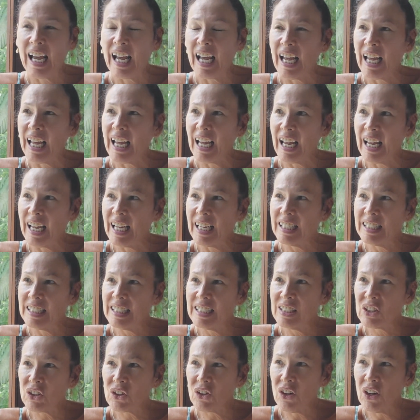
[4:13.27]

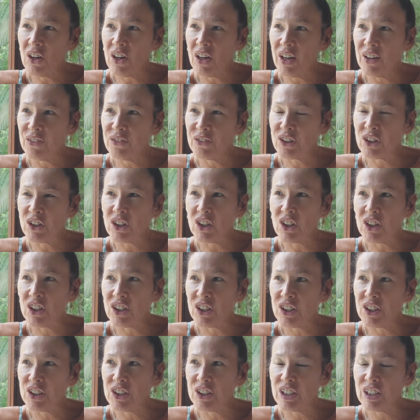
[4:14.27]
And I've
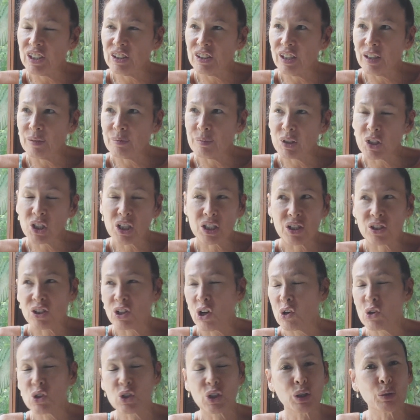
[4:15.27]
got, an, I'm just
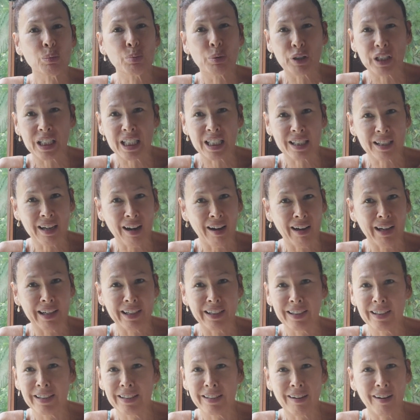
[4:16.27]
so super
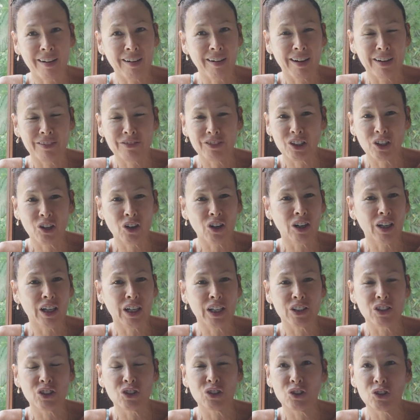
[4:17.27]
excited. I've got
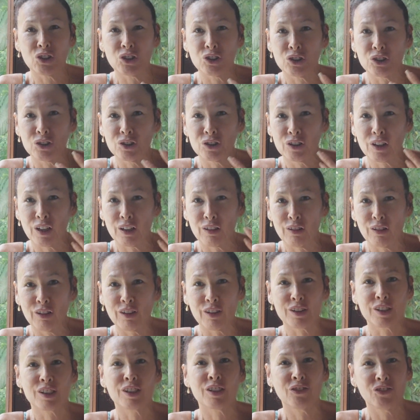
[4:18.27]
a new,
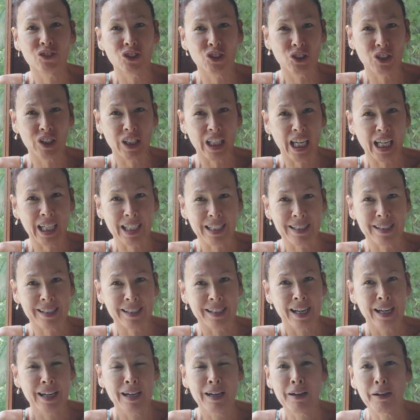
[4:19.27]
lots of new
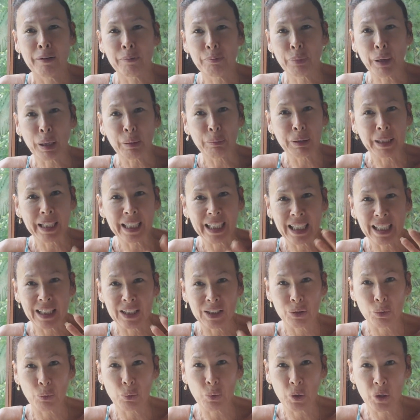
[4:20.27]
things bubbling and
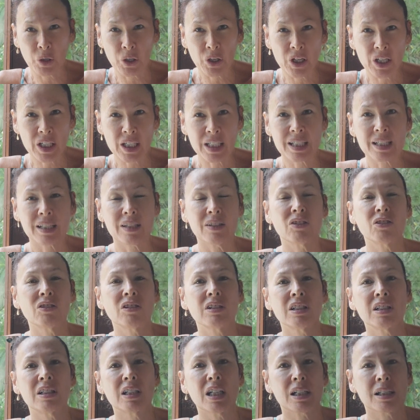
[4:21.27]
in the works.
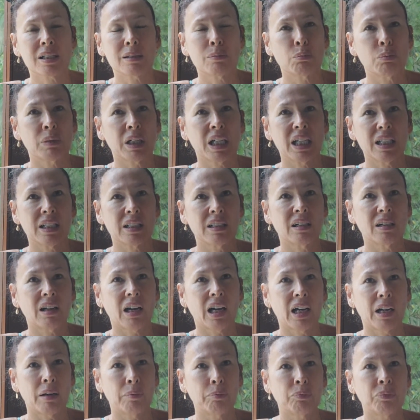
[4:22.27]
Doesn't mean,
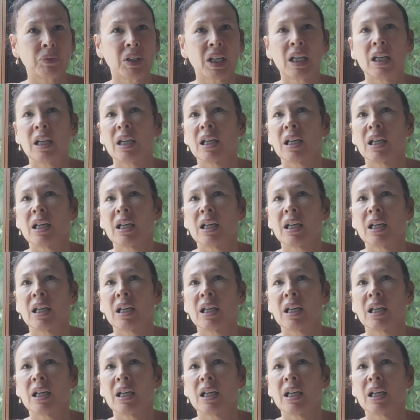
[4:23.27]
um,